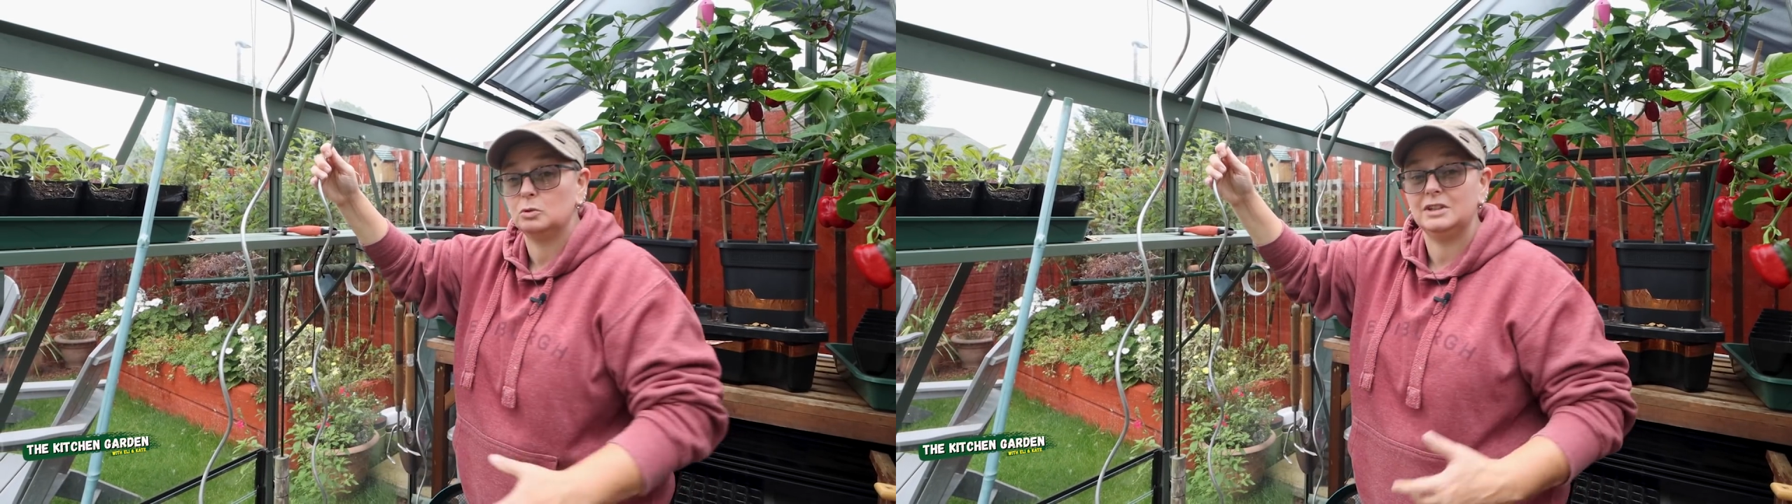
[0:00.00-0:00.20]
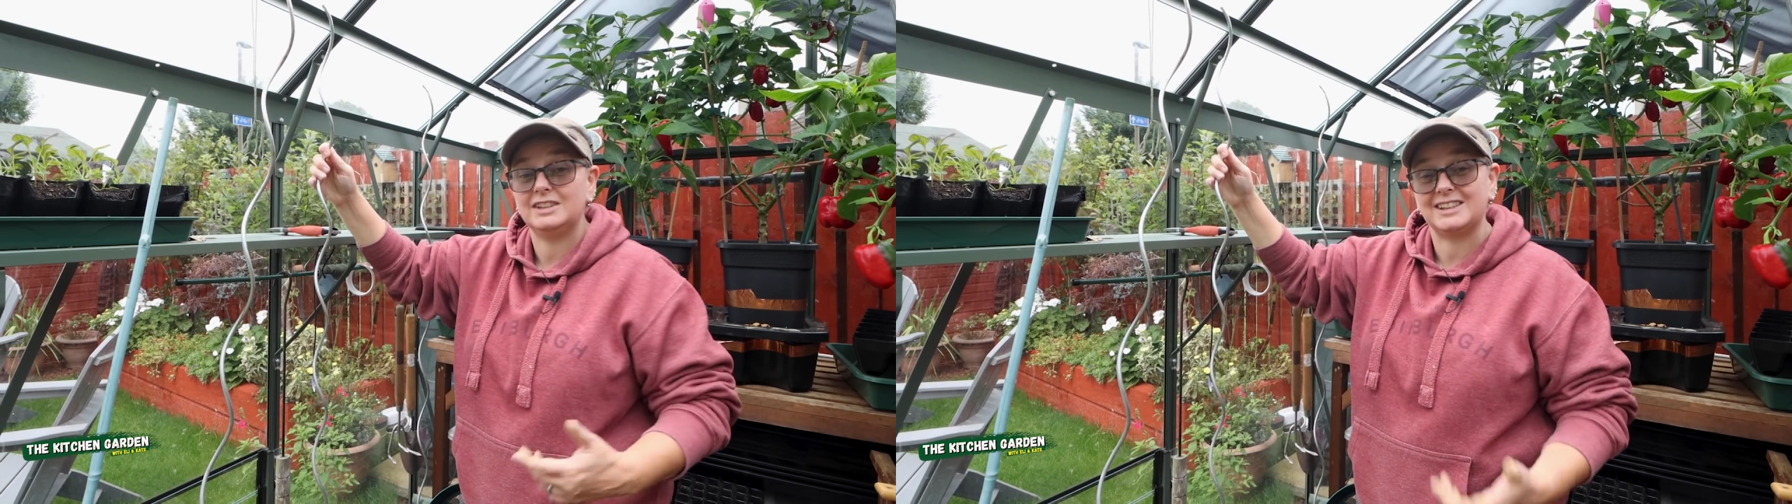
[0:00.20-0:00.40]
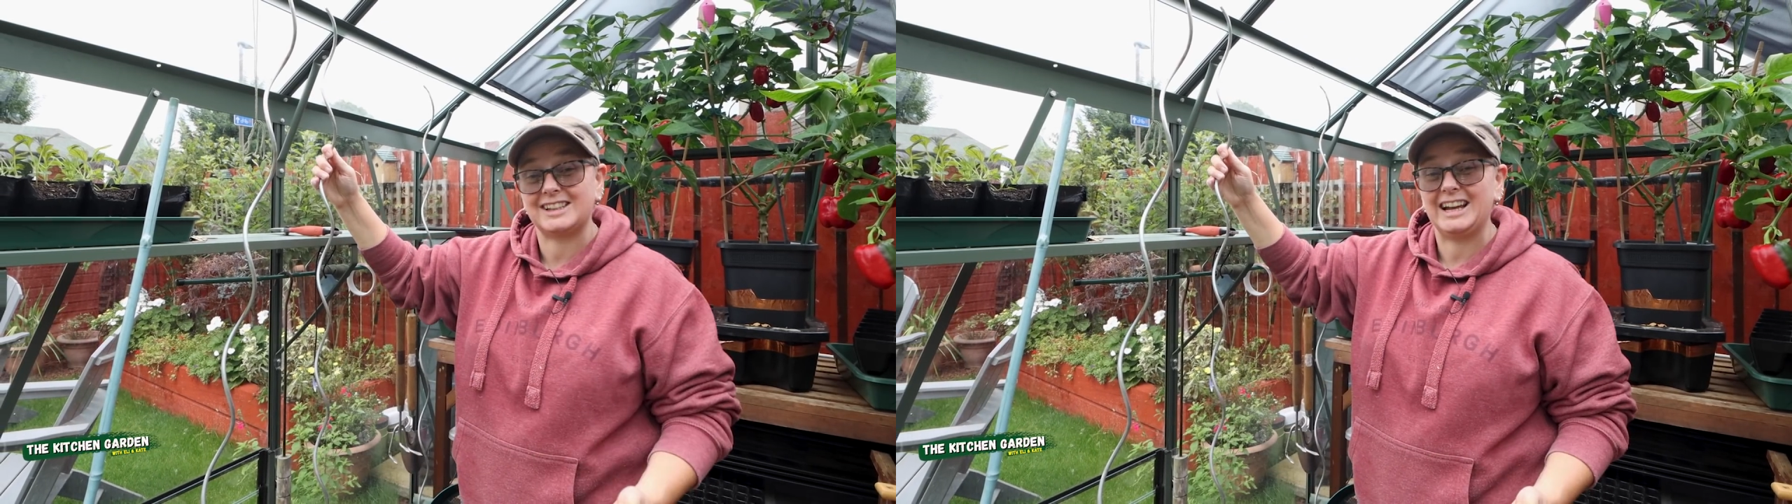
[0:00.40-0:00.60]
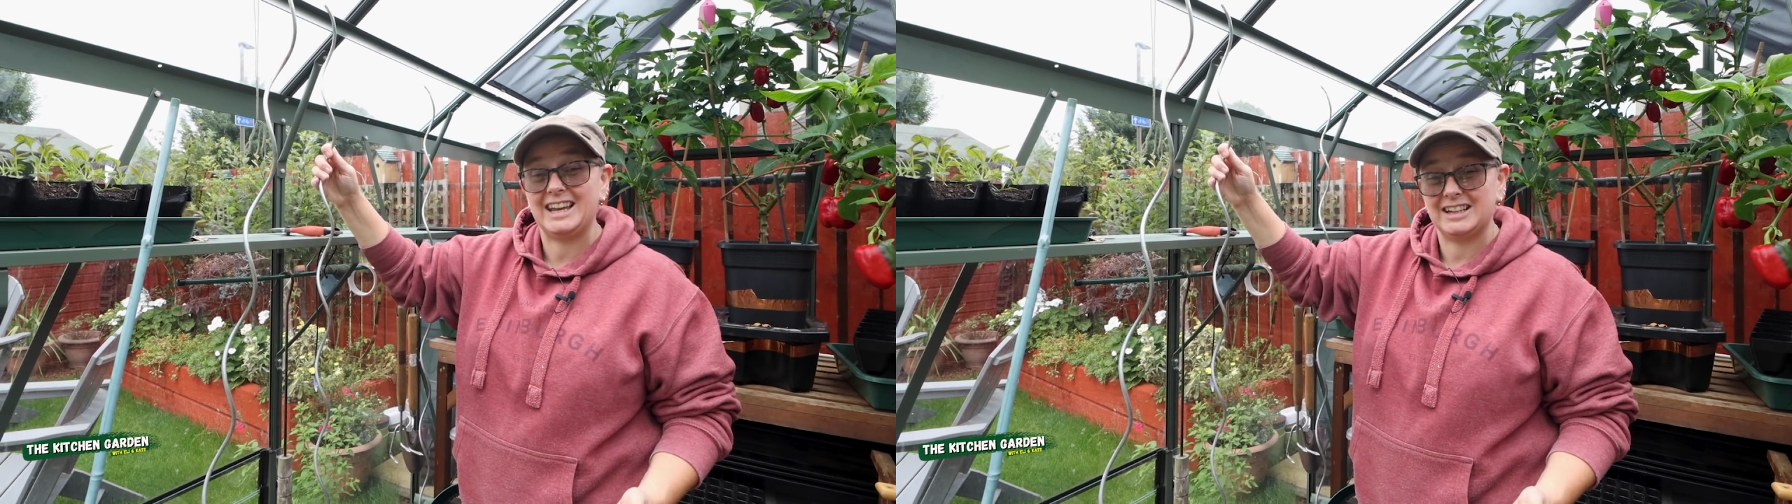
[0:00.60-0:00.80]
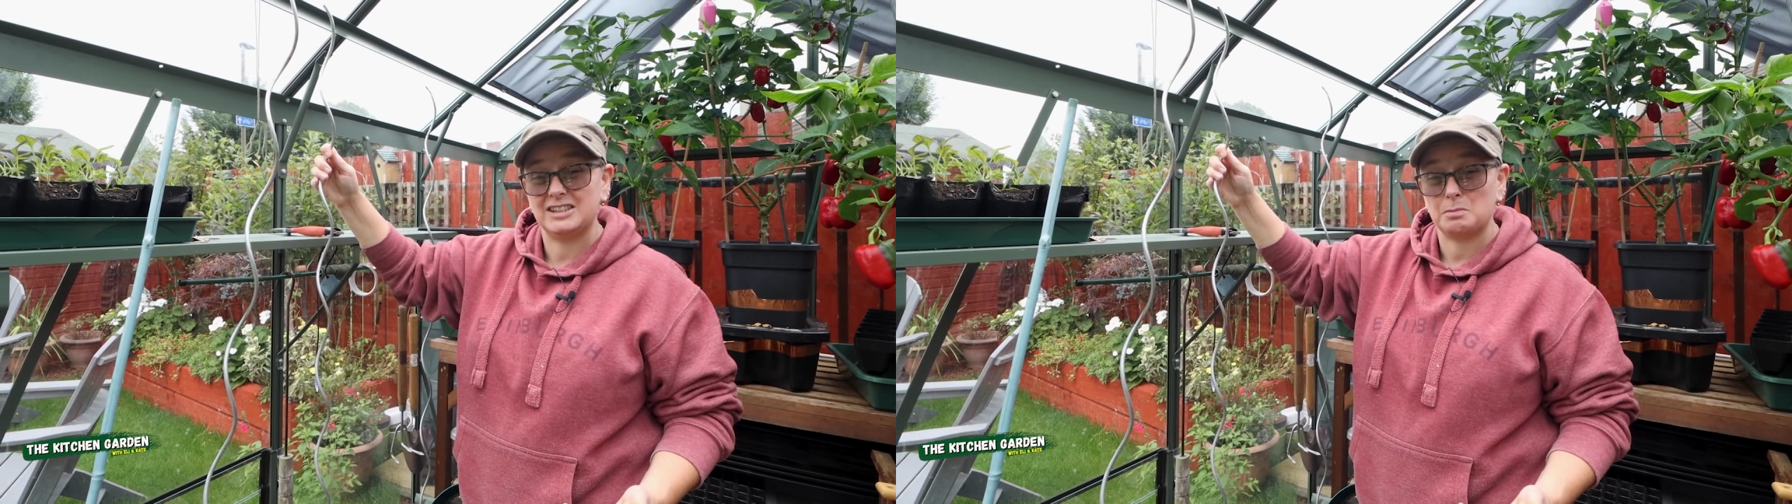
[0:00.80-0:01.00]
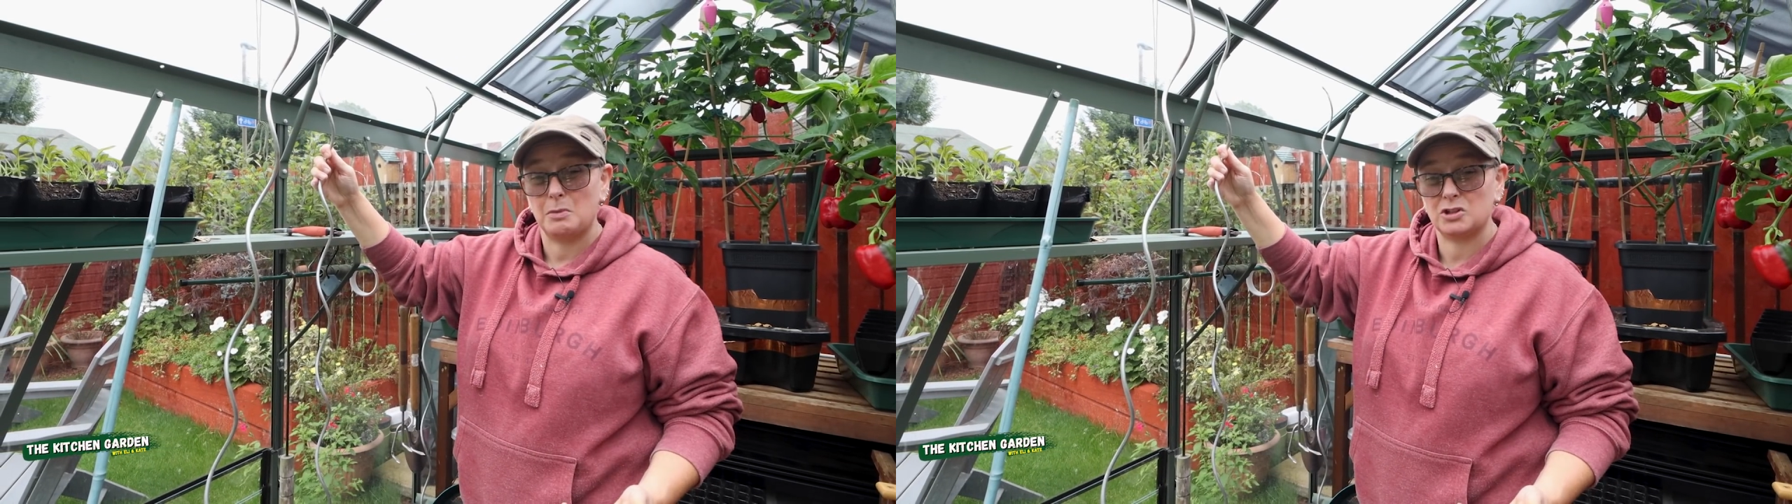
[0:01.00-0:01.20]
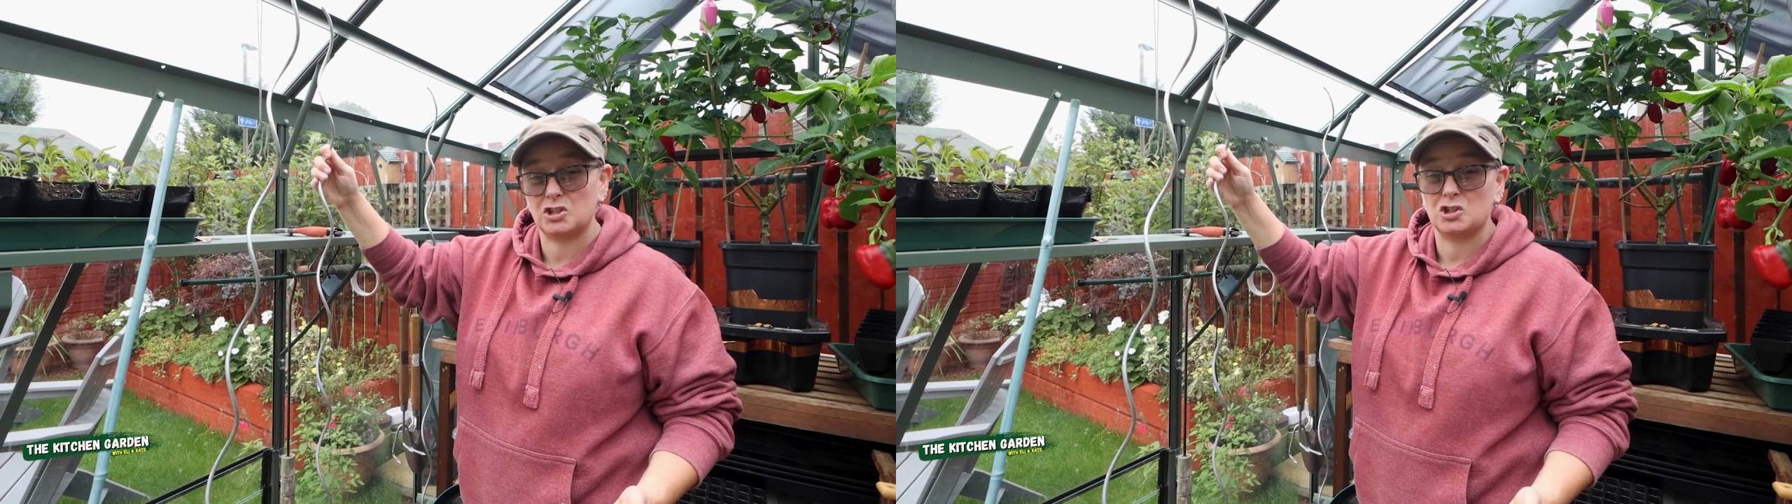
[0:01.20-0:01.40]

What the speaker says: don't need to tie it in as much